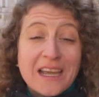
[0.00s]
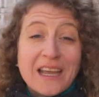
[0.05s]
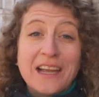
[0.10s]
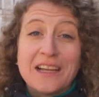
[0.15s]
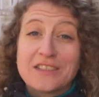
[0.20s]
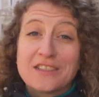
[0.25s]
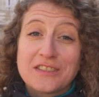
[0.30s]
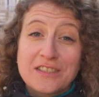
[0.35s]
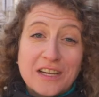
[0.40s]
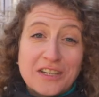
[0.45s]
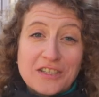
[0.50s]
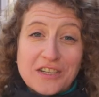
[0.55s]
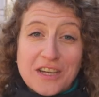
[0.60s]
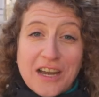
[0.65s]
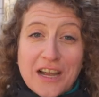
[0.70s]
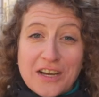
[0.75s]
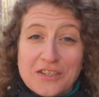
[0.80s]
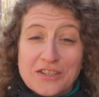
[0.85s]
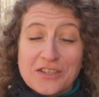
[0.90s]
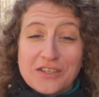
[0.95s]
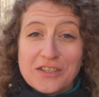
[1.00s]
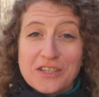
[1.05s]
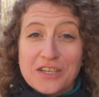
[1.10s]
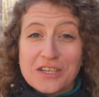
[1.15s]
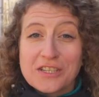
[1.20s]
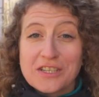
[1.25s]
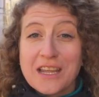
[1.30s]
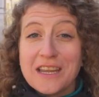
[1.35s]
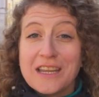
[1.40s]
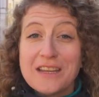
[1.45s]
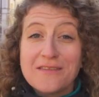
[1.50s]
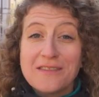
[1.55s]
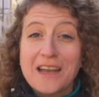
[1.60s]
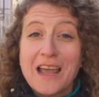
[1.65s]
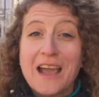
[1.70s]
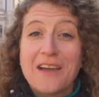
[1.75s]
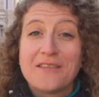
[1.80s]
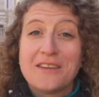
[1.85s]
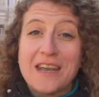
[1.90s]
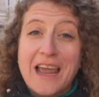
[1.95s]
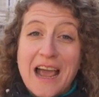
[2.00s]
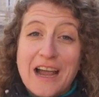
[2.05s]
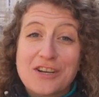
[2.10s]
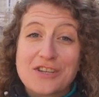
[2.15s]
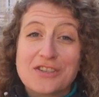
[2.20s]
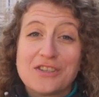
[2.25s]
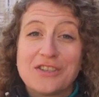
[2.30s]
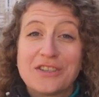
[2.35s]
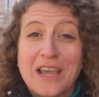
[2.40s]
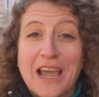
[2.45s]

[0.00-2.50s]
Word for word: It's such a national dish, that even have National